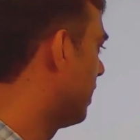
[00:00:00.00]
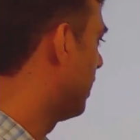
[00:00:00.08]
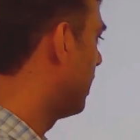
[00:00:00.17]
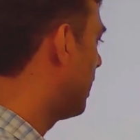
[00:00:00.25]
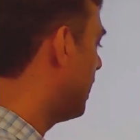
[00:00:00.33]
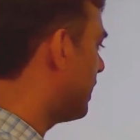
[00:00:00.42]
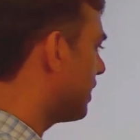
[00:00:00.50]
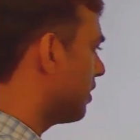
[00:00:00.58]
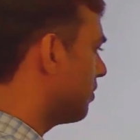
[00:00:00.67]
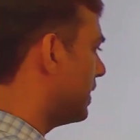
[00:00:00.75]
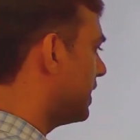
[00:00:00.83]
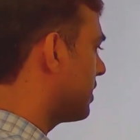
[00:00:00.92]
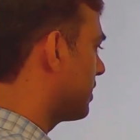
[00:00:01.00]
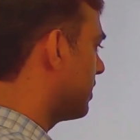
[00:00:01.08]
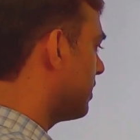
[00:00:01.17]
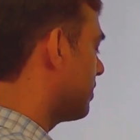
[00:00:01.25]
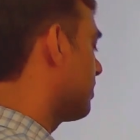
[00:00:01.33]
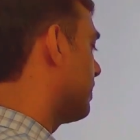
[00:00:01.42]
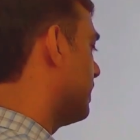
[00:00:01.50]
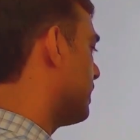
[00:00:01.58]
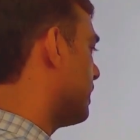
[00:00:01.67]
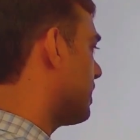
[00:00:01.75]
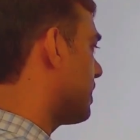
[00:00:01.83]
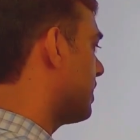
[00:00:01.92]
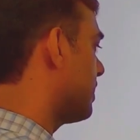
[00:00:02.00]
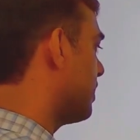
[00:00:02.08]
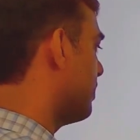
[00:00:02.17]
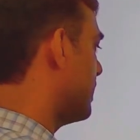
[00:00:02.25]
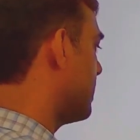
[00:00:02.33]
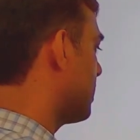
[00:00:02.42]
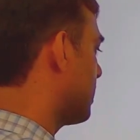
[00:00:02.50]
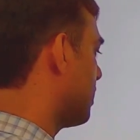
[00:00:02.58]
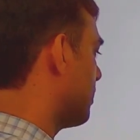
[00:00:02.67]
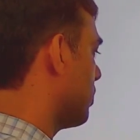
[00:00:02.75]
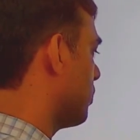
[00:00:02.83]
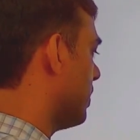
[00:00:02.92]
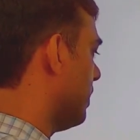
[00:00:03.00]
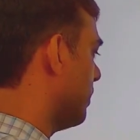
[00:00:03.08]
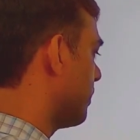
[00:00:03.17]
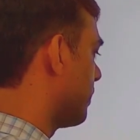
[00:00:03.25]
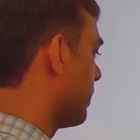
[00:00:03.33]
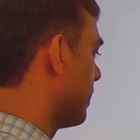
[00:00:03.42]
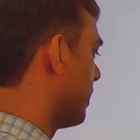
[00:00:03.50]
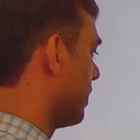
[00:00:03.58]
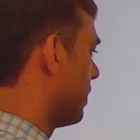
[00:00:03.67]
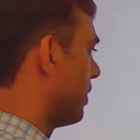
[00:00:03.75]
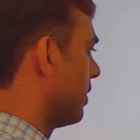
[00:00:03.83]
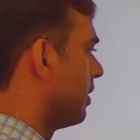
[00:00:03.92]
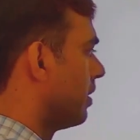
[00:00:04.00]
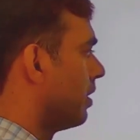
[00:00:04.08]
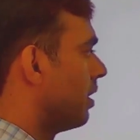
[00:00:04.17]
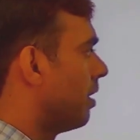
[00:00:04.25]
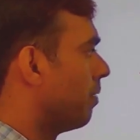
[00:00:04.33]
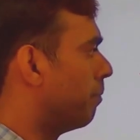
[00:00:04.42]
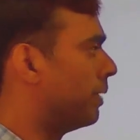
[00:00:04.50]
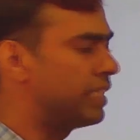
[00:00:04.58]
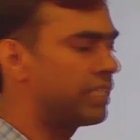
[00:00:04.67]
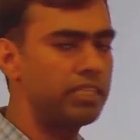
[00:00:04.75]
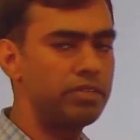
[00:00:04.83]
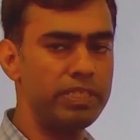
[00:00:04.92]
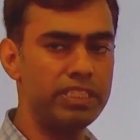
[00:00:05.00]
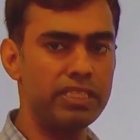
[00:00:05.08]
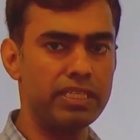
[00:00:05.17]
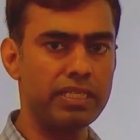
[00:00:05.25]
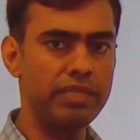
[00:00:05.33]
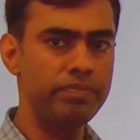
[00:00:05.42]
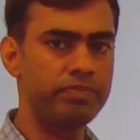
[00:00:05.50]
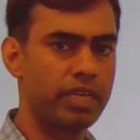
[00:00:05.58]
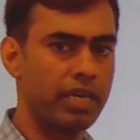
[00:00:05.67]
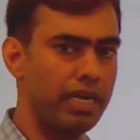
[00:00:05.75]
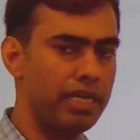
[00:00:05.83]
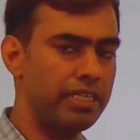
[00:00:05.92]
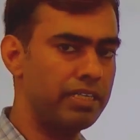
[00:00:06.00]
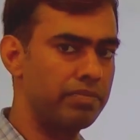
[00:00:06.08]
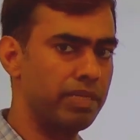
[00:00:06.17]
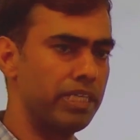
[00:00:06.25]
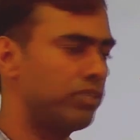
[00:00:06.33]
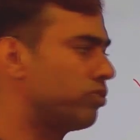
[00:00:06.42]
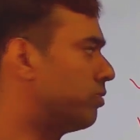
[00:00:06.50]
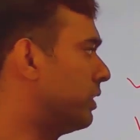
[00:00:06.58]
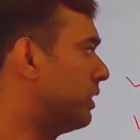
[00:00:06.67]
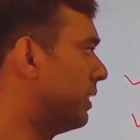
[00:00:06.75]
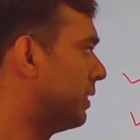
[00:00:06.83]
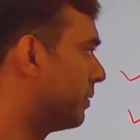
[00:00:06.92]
Later on we discuss, in a next lecture we discuss about a method based on a undetermined coefficient.